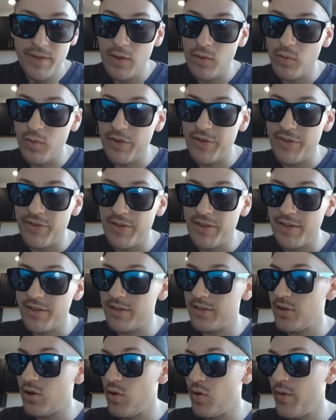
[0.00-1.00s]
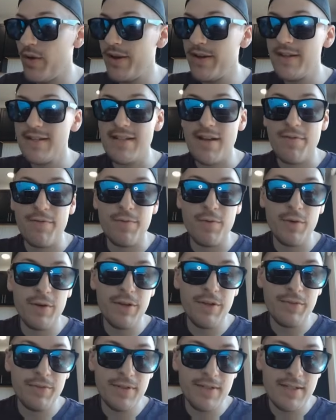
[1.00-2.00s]
when the coin is at
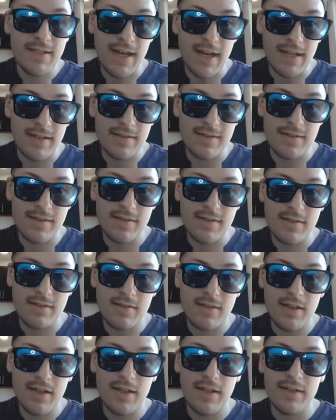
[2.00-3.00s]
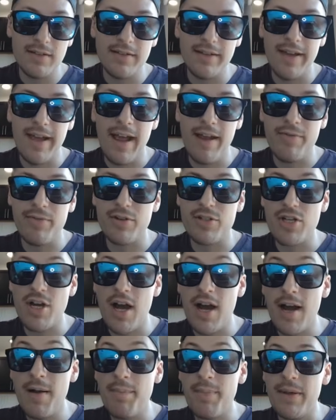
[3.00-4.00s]
43 cents. They average
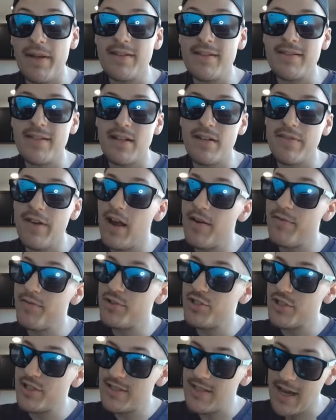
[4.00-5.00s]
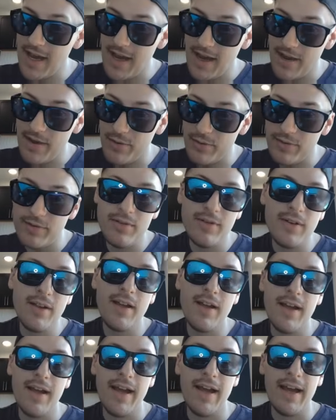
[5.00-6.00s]
up instead of averaging down,
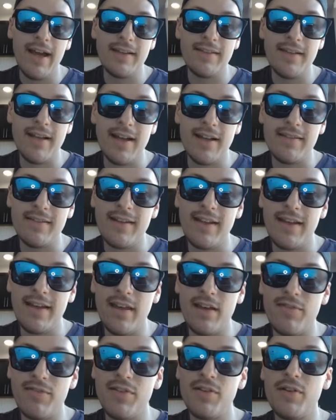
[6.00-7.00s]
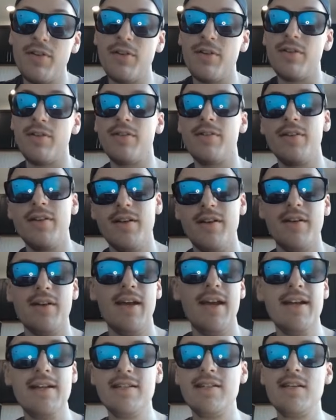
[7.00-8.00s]
and then they give their
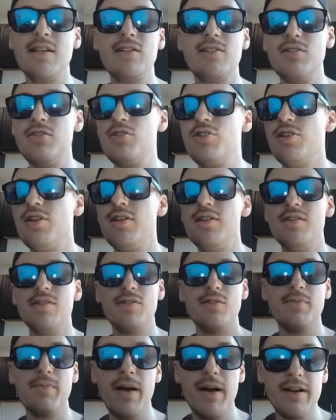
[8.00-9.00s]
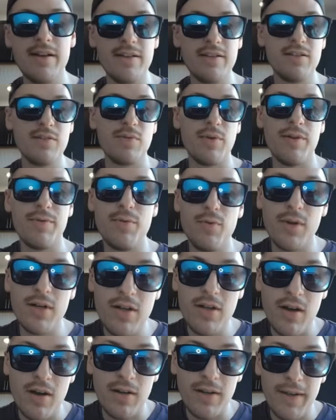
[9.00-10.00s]
institutions, their buddies, whatever you want to
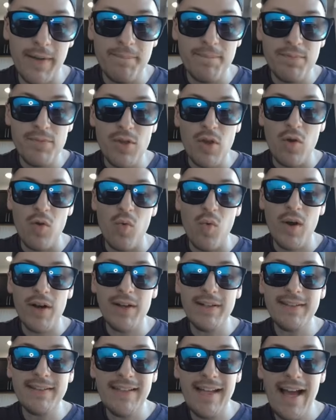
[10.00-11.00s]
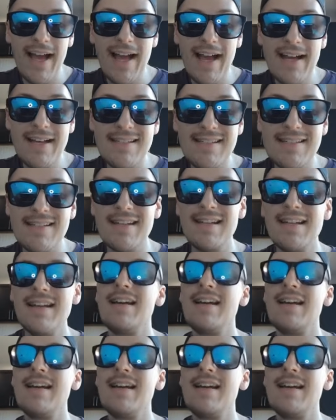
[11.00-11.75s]
call it, one last